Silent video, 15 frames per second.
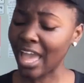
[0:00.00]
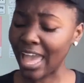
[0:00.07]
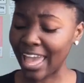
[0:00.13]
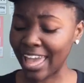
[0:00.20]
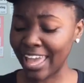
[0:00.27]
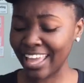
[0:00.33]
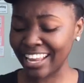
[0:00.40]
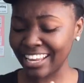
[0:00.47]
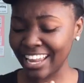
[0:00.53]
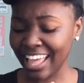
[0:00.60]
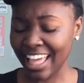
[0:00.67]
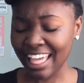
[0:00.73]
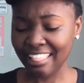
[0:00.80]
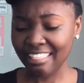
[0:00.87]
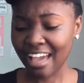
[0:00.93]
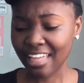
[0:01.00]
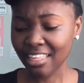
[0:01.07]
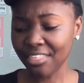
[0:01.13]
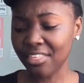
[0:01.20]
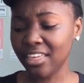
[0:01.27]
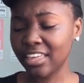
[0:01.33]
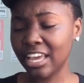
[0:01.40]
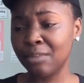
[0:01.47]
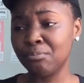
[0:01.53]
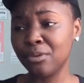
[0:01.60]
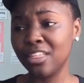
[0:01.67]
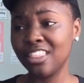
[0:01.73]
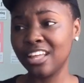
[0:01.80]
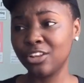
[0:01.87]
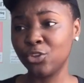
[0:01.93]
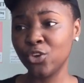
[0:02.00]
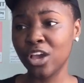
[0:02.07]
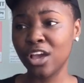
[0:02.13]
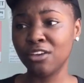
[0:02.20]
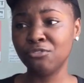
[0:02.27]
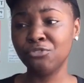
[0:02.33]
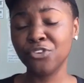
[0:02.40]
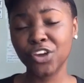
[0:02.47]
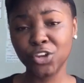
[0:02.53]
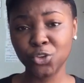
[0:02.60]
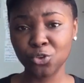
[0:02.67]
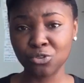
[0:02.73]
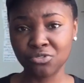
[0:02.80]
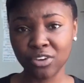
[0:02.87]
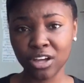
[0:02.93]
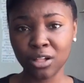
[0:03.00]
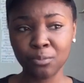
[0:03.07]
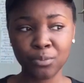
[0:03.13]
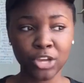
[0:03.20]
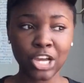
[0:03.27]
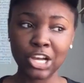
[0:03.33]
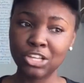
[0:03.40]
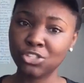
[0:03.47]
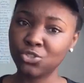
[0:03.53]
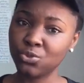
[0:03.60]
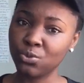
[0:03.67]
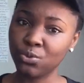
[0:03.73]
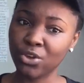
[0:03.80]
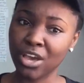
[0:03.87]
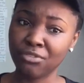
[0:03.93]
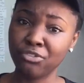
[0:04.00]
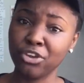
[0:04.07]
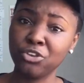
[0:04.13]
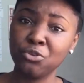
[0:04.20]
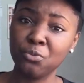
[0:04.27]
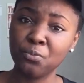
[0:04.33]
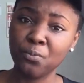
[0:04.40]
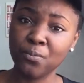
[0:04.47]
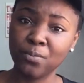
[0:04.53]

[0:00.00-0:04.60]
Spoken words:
And the other thing can be that you are afraid to fail because you are afraid to